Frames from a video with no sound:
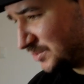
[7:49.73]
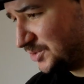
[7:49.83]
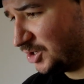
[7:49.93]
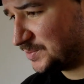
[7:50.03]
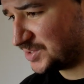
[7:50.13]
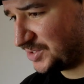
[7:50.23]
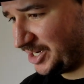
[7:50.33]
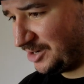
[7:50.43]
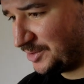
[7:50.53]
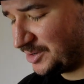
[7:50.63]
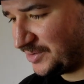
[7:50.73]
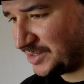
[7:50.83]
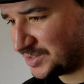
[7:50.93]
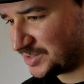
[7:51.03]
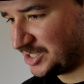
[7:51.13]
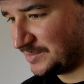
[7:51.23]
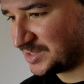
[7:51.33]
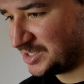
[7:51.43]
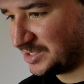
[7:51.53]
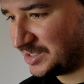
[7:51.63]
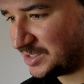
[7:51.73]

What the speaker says: knob's straight. I wonder if I can straighten up the sticker.